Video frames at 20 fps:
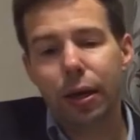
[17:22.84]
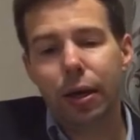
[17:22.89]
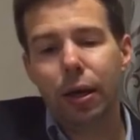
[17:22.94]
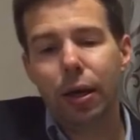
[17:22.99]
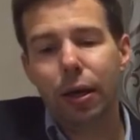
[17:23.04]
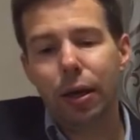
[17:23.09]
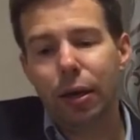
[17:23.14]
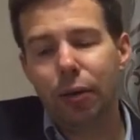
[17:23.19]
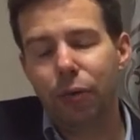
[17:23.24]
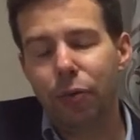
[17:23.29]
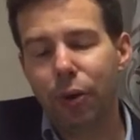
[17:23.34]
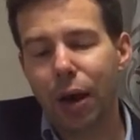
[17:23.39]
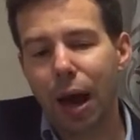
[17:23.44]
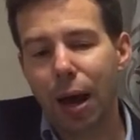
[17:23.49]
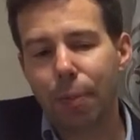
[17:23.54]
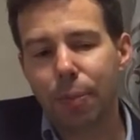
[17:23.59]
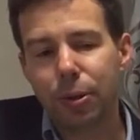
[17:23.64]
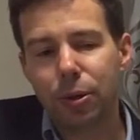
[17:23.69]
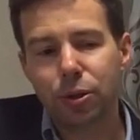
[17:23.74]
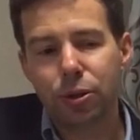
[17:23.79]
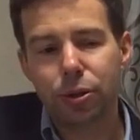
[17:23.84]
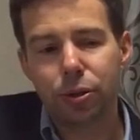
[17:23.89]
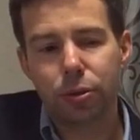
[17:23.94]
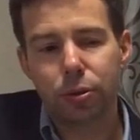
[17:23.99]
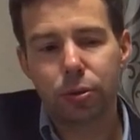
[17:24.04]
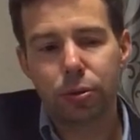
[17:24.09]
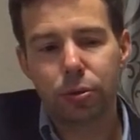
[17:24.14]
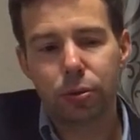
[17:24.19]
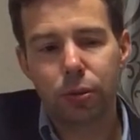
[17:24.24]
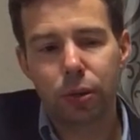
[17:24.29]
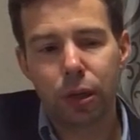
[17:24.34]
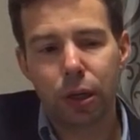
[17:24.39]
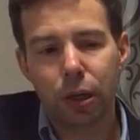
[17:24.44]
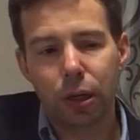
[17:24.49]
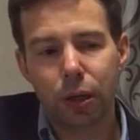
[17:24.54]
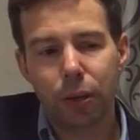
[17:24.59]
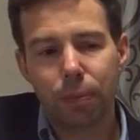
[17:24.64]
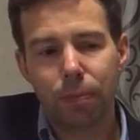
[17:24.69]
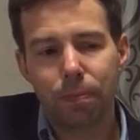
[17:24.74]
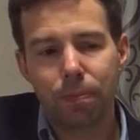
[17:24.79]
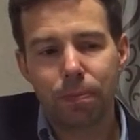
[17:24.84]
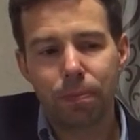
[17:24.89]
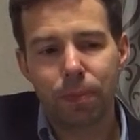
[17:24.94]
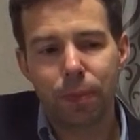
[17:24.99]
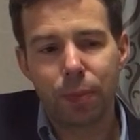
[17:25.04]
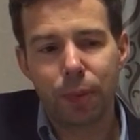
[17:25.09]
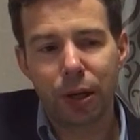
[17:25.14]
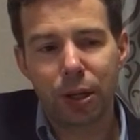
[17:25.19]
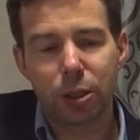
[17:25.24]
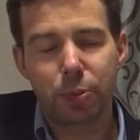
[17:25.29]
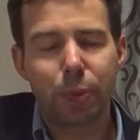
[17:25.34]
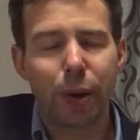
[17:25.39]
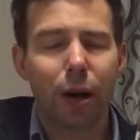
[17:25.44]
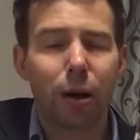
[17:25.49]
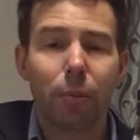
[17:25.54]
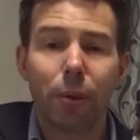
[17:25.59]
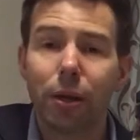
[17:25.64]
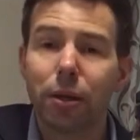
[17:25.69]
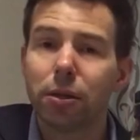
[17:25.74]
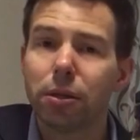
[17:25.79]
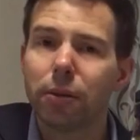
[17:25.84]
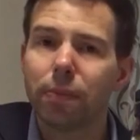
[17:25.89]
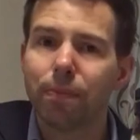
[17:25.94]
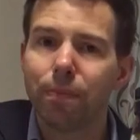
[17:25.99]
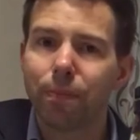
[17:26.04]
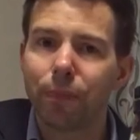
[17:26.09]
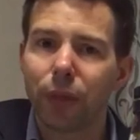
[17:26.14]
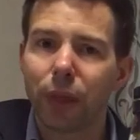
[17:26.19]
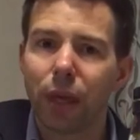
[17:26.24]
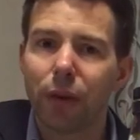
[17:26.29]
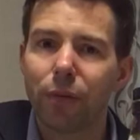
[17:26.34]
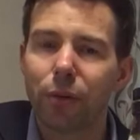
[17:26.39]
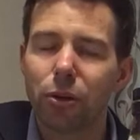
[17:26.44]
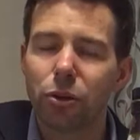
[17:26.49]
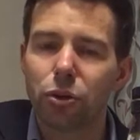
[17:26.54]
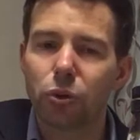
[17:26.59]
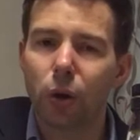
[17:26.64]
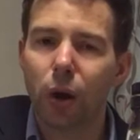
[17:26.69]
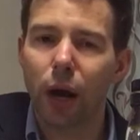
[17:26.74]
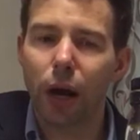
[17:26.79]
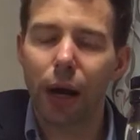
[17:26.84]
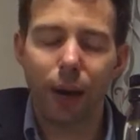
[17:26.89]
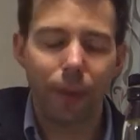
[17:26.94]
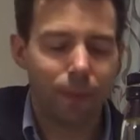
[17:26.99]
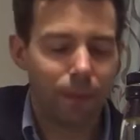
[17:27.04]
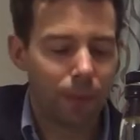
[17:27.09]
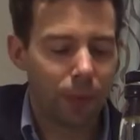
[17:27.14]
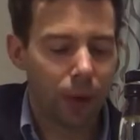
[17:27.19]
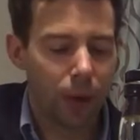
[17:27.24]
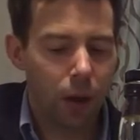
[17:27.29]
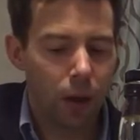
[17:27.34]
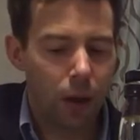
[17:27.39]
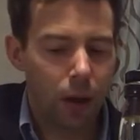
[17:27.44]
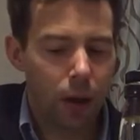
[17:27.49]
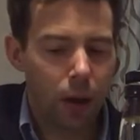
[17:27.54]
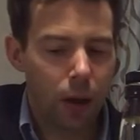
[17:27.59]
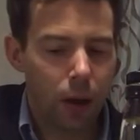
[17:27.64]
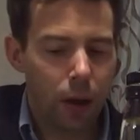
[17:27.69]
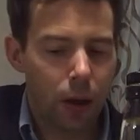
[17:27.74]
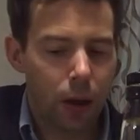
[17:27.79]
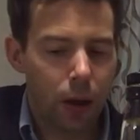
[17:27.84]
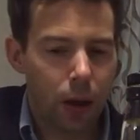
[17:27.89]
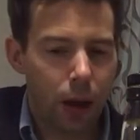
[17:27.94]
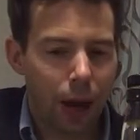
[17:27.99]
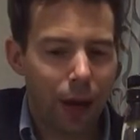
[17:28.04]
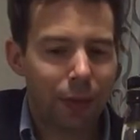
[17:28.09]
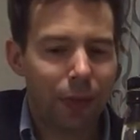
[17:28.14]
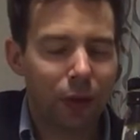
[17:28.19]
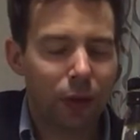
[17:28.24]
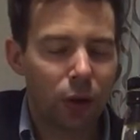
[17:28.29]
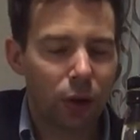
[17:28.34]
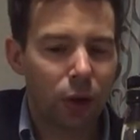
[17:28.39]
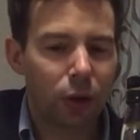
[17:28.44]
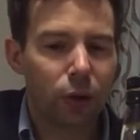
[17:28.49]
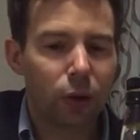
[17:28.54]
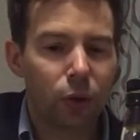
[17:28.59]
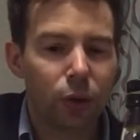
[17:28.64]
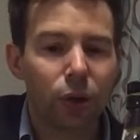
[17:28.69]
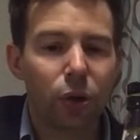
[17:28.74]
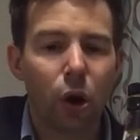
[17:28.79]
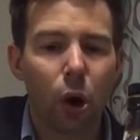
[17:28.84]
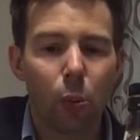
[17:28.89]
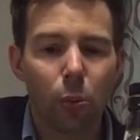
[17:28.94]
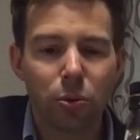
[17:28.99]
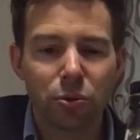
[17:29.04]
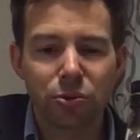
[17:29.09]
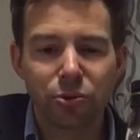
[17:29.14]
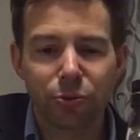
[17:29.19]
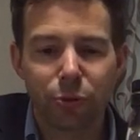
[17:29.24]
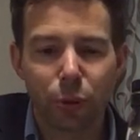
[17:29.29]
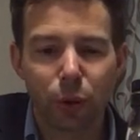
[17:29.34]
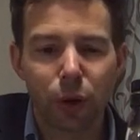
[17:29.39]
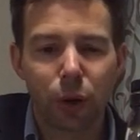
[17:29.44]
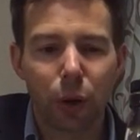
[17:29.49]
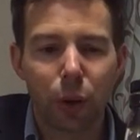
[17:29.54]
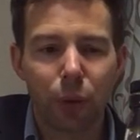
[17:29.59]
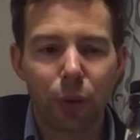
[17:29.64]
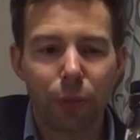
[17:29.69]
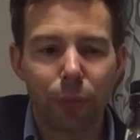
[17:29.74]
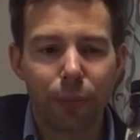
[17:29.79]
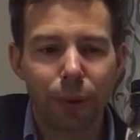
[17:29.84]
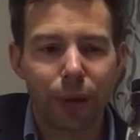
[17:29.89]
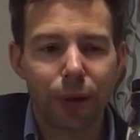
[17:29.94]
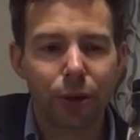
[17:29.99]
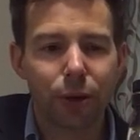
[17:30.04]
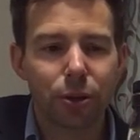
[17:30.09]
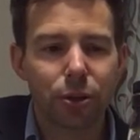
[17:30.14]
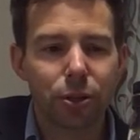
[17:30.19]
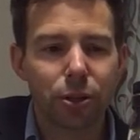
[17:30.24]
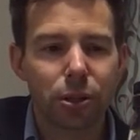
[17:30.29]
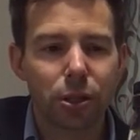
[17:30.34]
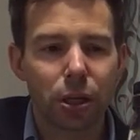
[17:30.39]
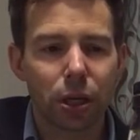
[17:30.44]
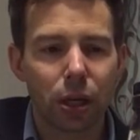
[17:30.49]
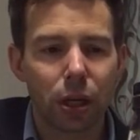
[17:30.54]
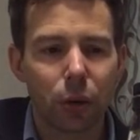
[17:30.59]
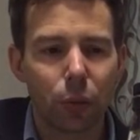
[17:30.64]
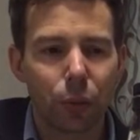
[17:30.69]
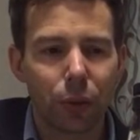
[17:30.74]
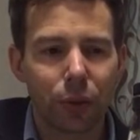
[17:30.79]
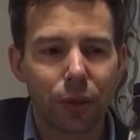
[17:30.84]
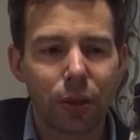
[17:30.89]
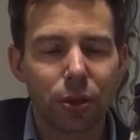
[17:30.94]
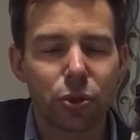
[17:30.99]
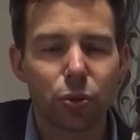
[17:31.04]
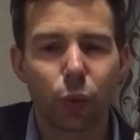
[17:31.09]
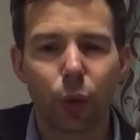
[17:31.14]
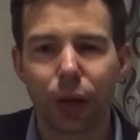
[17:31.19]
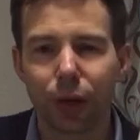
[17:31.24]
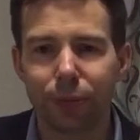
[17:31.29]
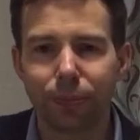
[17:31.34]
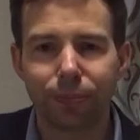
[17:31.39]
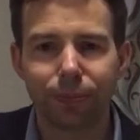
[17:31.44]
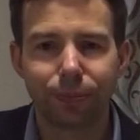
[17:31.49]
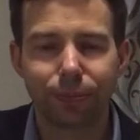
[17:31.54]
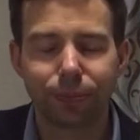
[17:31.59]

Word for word: uh, if you happen to um, experiment. Give it a try. I think you, you can almost forego the bitters uh, with this one.